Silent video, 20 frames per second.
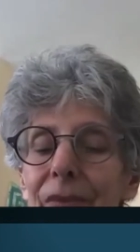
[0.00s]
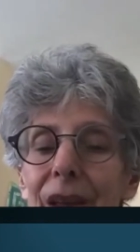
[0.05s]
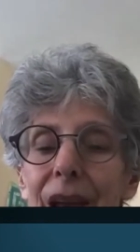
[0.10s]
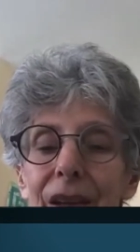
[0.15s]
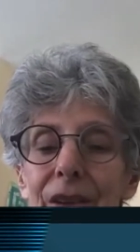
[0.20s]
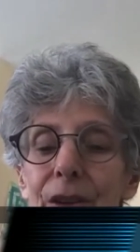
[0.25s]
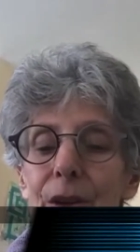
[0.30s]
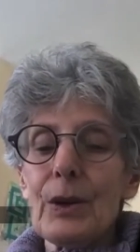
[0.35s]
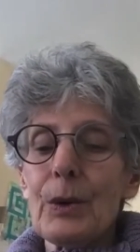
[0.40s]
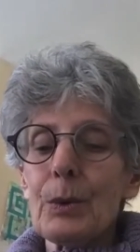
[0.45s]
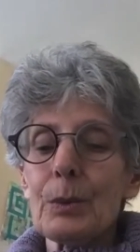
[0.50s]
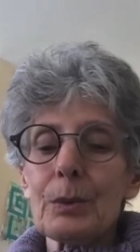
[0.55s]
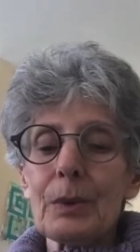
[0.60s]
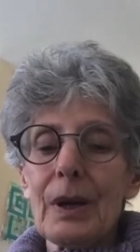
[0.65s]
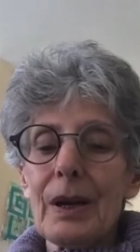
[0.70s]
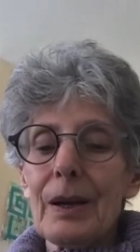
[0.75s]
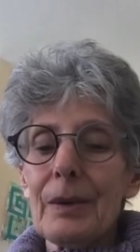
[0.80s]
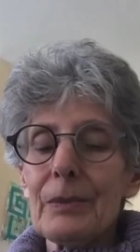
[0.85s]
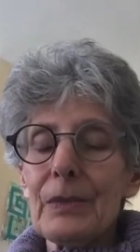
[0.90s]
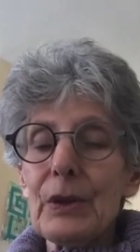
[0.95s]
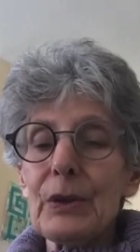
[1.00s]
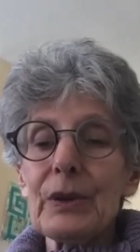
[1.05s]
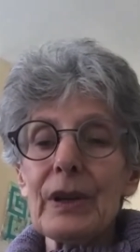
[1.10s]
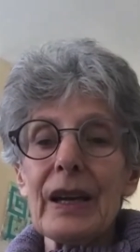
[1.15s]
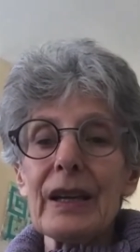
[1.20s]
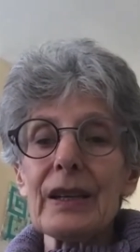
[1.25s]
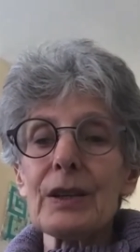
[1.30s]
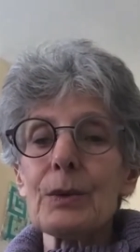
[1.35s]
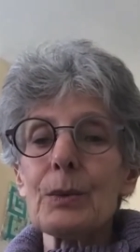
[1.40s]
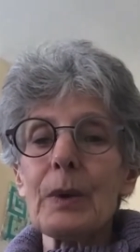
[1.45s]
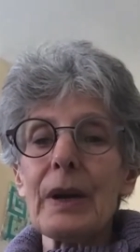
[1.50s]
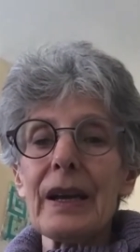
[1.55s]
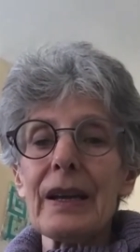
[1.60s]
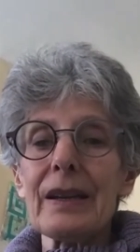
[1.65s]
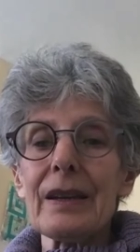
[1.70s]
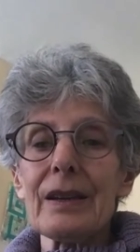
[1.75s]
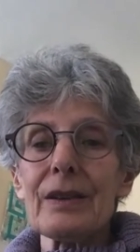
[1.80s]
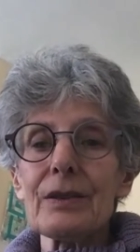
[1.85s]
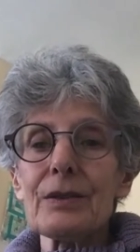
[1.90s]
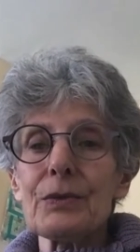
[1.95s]
I know um, United
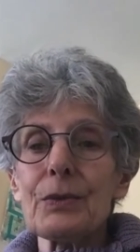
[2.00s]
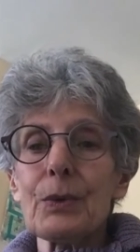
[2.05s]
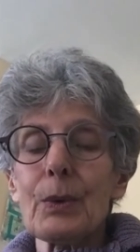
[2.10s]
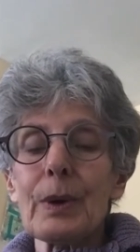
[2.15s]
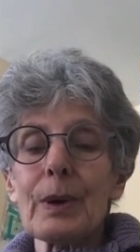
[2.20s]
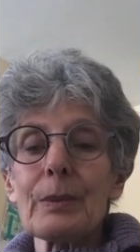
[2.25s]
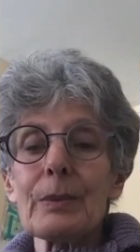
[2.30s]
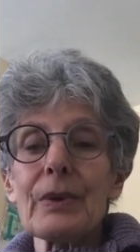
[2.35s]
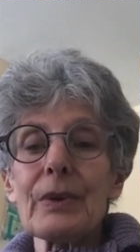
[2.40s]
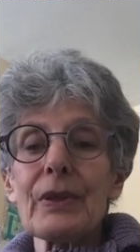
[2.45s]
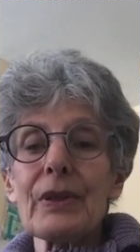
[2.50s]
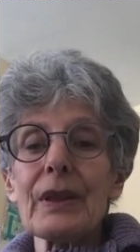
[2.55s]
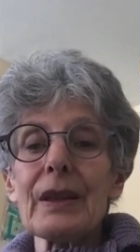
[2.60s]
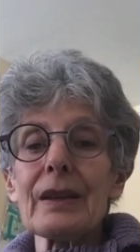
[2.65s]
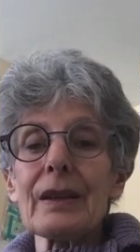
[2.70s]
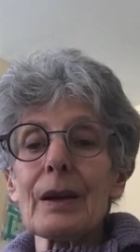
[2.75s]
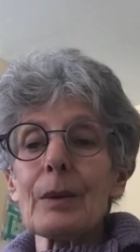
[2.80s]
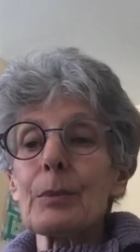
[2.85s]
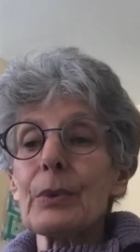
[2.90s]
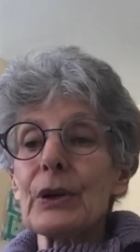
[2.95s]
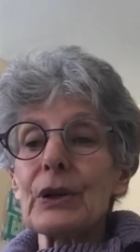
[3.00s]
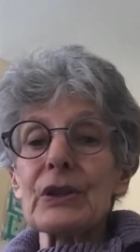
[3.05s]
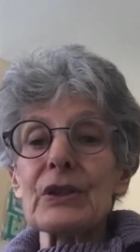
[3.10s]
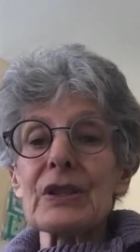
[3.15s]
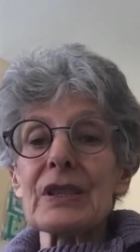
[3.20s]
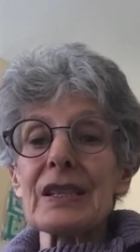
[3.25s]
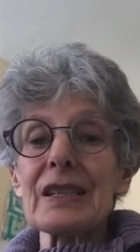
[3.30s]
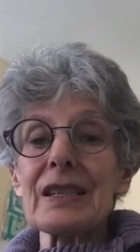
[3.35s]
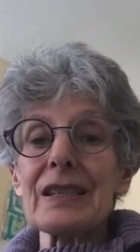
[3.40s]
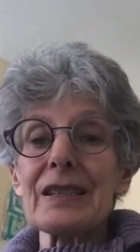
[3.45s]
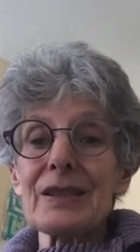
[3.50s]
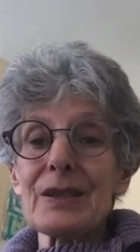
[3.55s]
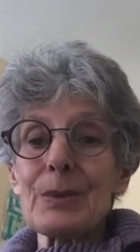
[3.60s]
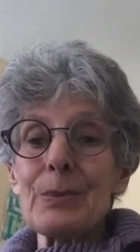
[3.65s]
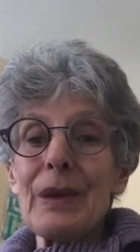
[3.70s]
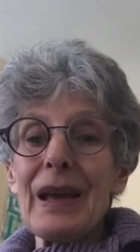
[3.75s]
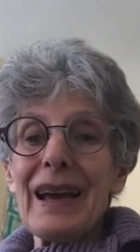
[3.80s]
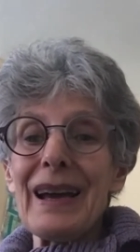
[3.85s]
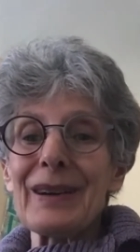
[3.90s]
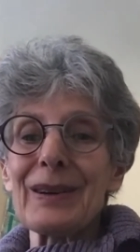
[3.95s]
Way had formed the uh, Berks Teens
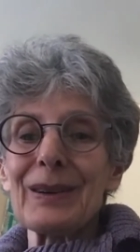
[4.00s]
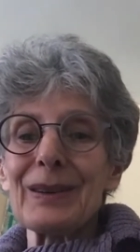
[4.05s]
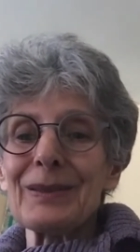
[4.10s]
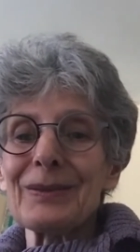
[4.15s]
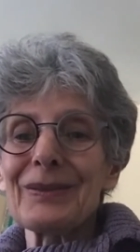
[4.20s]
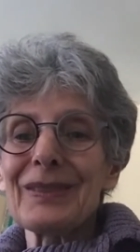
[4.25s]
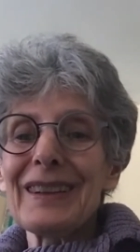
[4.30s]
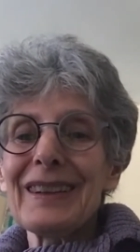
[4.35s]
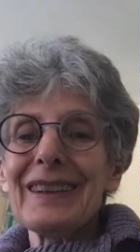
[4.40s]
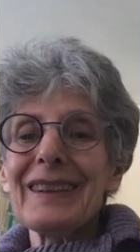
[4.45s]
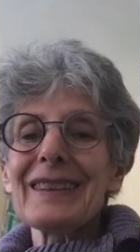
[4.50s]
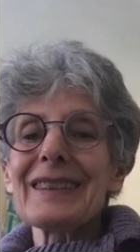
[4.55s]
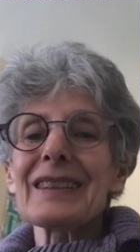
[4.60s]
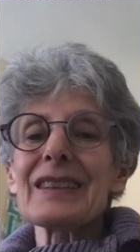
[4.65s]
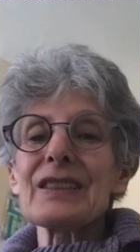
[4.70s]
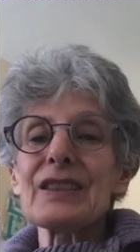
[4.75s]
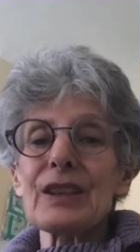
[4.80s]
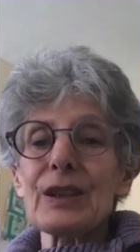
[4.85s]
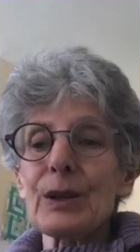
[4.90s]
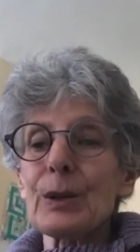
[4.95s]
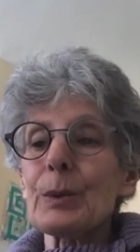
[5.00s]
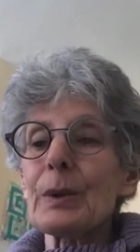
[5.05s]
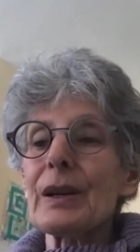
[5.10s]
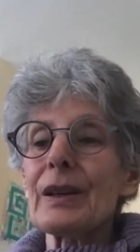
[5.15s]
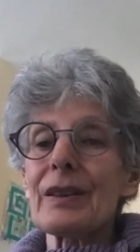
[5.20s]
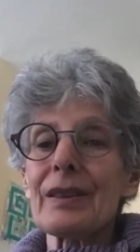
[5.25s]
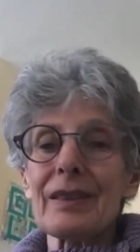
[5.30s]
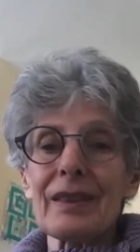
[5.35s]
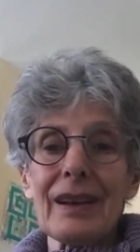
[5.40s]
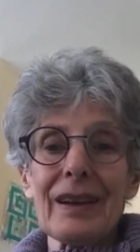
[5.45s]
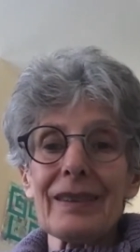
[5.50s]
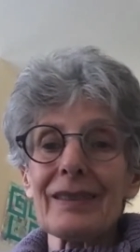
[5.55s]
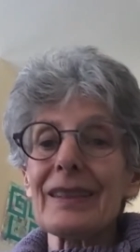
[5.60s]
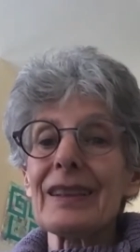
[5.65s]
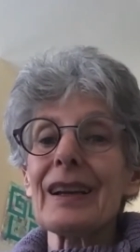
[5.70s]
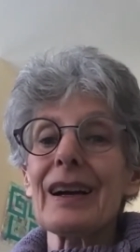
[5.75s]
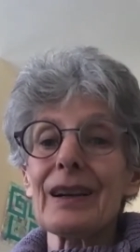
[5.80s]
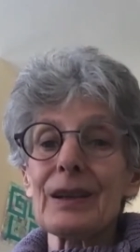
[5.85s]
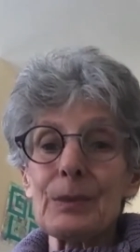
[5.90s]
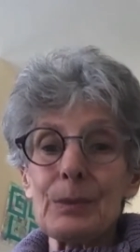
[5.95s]
Matter to deal with uh,
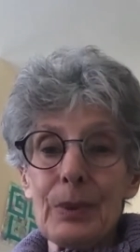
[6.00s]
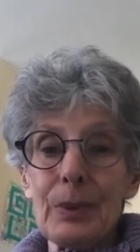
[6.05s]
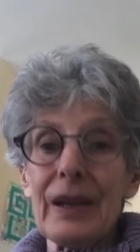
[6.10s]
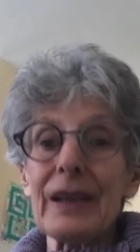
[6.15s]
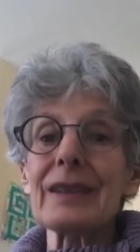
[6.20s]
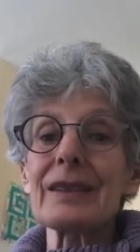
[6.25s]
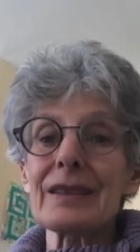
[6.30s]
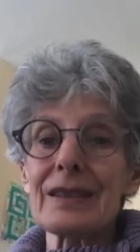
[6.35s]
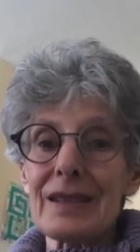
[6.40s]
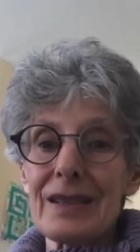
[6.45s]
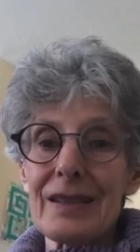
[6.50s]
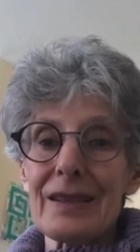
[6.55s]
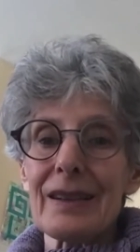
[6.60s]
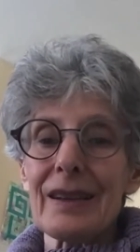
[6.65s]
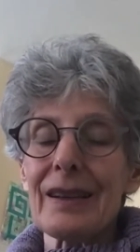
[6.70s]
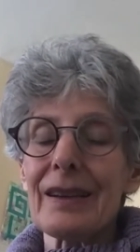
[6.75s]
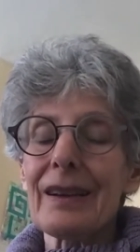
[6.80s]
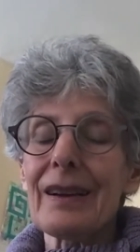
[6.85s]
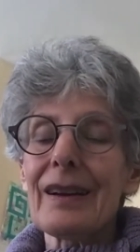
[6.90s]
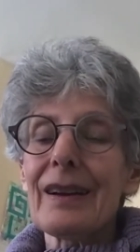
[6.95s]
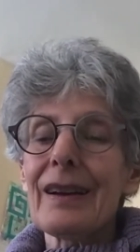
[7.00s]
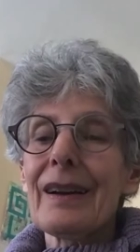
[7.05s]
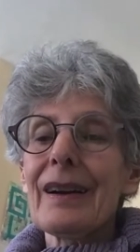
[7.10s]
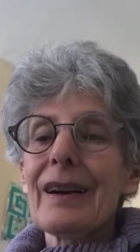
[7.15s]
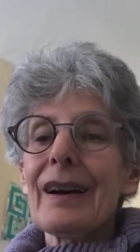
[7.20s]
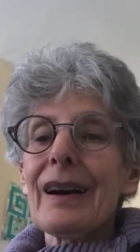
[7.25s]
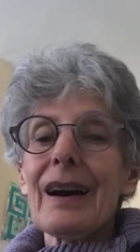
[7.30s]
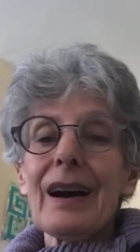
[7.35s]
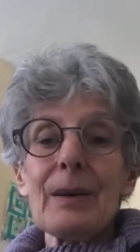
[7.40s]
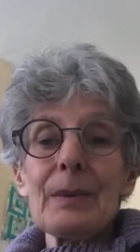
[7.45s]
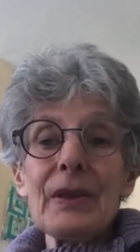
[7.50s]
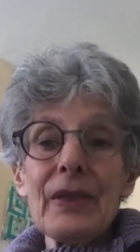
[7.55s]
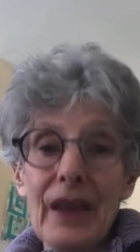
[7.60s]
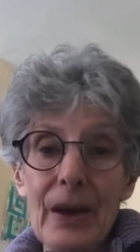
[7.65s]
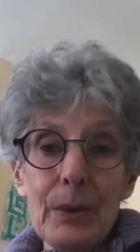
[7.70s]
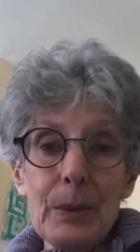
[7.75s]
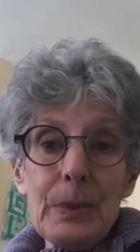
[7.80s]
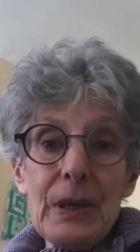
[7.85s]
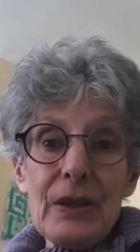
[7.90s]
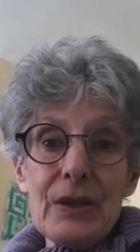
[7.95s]
young pregnancy. Um, and that
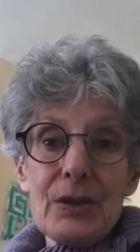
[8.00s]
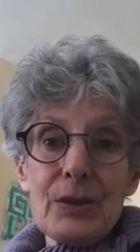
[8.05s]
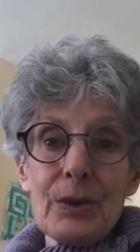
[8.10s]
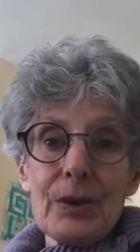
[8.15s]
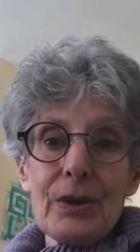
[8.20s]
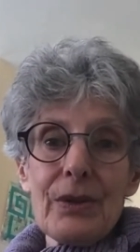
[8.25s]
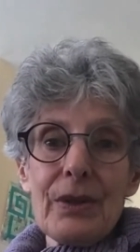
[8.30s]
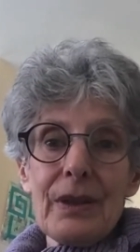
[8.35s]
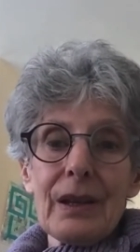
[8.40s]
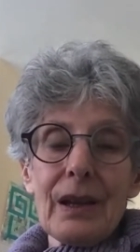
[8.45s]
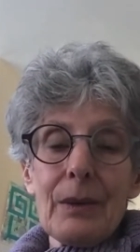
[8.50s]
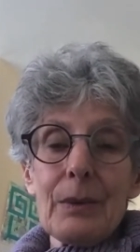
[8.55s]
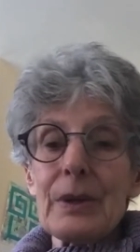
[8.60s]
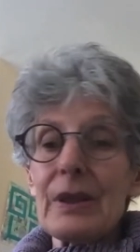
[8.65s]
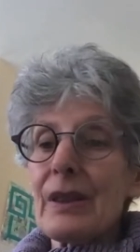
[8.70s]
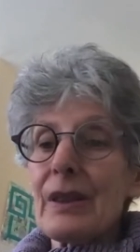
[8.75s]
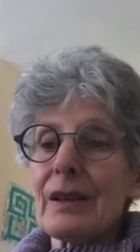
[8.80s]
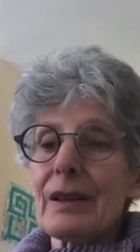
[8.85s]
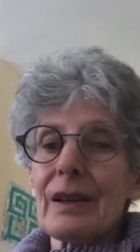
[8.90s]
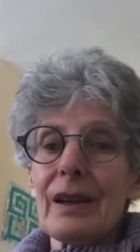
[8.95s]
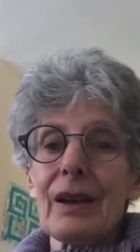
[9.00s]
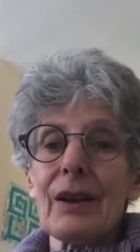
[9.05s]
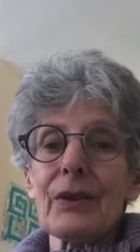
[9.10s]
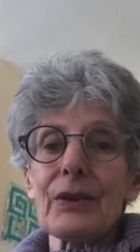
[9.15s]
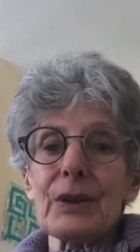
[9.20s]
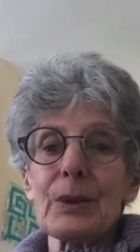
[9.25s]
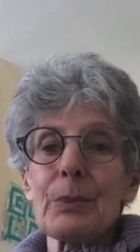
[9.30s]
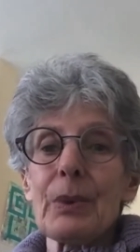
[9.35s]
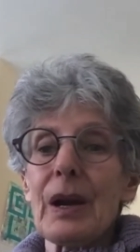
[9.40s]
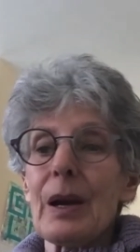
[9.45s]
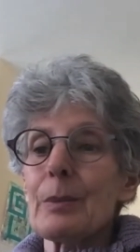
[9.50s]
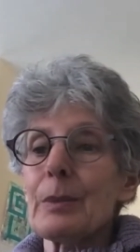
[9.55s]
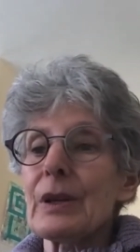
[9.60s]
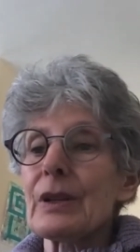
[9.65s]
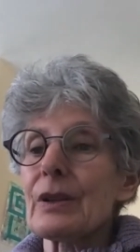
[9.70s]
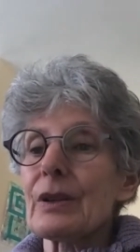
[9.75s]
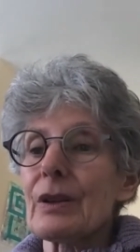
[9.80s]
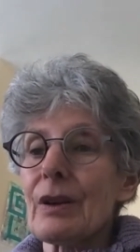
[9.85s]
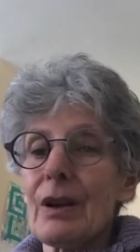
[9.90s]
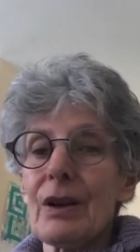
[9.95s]
would be the sort of thing I would think a health
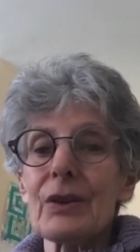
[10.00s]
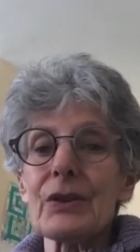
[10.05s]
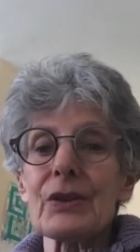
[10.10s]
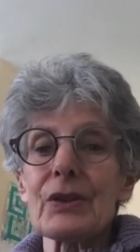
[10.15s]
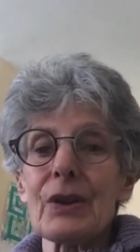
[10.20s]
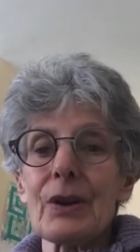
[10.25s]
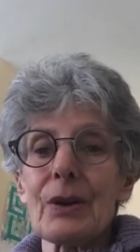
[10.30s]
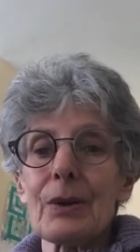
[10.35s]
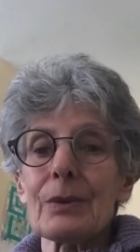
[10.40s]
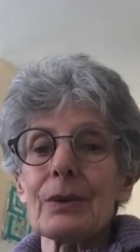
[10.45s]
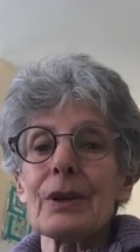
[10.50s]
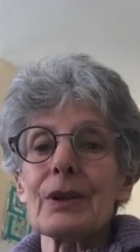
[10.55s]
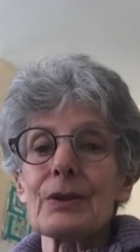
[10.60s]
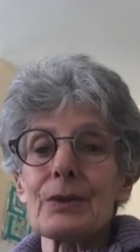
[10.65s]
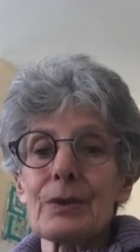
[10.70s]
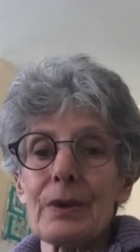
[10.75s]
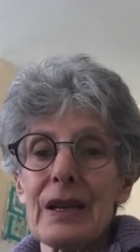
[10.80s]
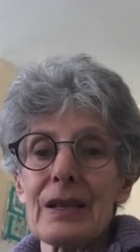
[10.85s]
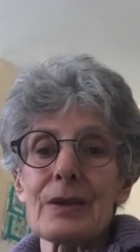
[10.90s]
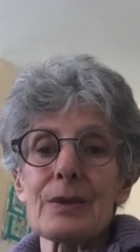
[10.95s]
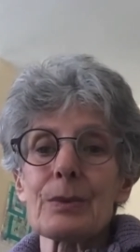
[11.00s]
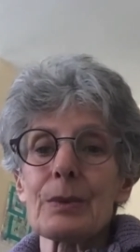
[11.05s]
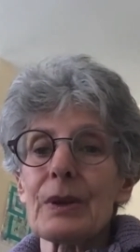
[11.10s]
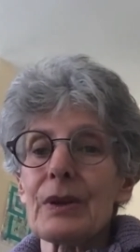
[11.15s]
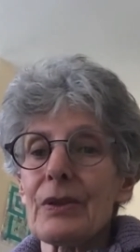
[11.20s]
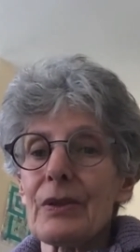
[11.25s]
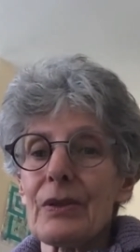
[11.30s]
department could also address with